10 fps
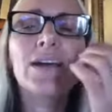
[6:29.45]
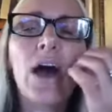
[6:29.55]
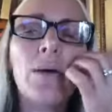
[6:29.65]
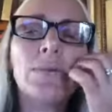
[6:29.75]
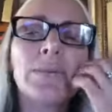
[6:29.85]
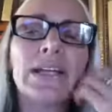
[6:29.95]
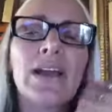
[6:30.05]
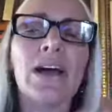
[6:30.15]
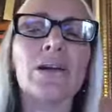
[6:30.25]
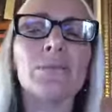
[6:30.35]
compliment,
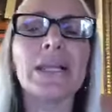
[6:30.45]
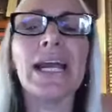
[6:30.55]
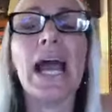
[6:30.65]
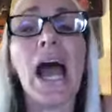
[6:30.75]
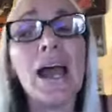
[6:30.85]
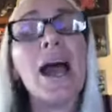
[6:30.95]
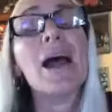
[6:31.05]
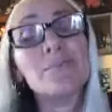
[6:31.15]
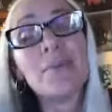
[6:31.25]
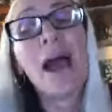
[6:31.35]
not complain.
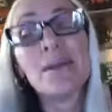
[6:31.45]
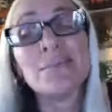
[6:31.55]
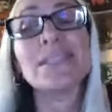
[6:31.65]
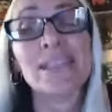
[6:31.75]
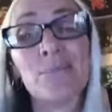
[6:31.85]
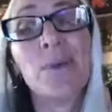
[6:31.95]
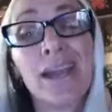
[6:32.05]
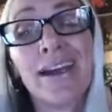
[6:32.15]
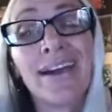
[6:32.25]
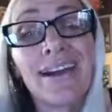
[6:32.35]
I'm the same
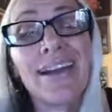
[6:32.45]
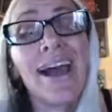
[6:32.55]
way, Eric.